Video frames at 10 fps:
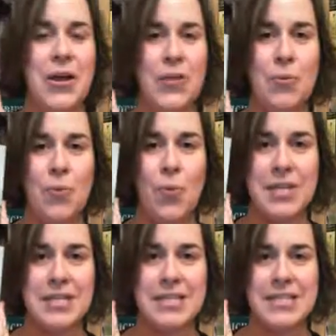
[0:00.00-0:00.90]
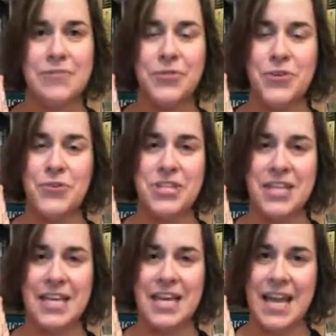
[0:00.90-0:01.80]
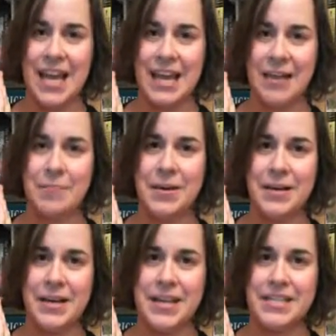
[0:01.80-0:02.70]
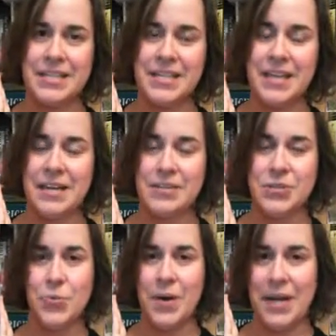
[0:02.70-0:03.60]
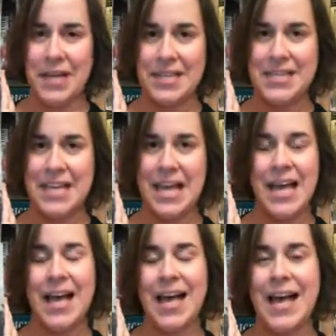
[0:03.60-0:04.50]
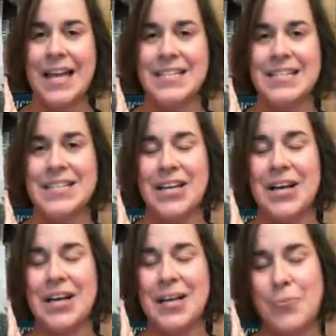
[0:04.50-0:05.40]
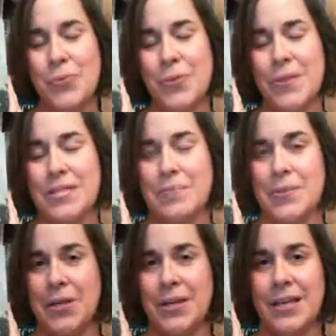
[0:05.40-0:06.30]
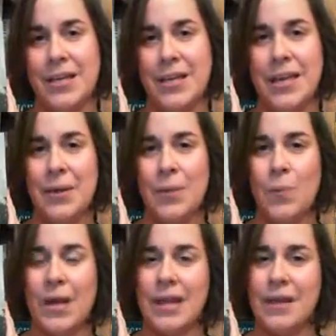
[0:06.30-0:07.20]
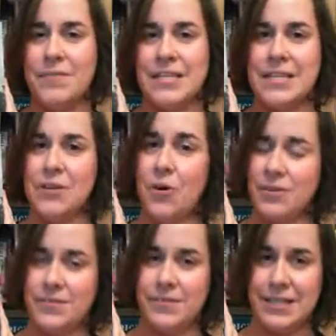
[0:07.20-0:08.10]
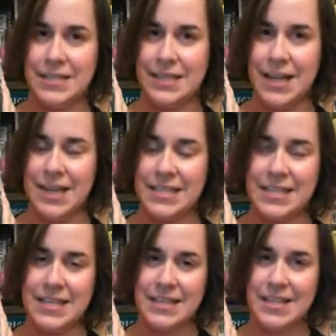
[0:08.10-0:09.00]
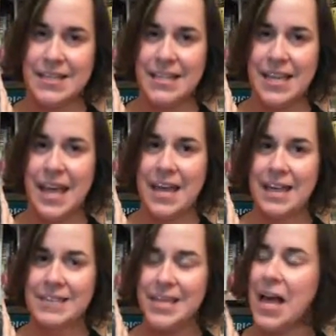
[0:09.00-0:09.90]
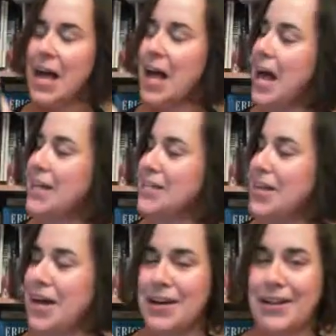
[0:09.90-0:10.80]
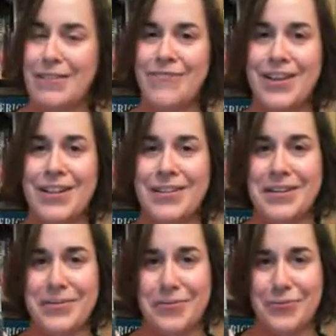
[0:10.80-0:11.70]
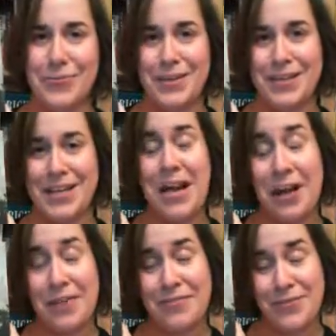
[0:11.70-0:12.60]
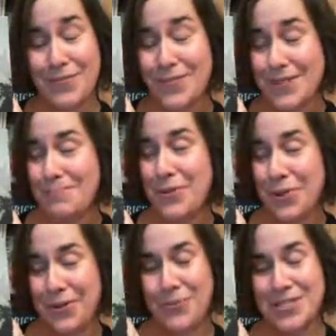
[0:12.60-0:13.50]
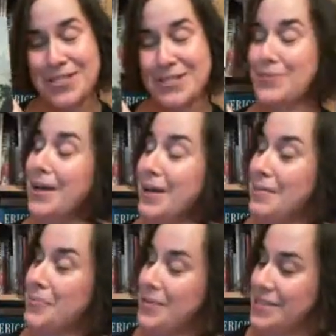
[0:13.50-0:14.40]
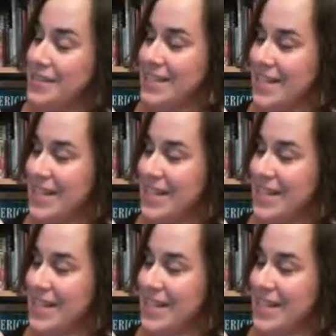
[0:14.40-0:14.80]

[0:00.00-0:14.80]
The Once and Future King by T.H. White. And I bought this book when I was in Oxford in 1998, and I fell in love with the cover of this book, which is why I bought it.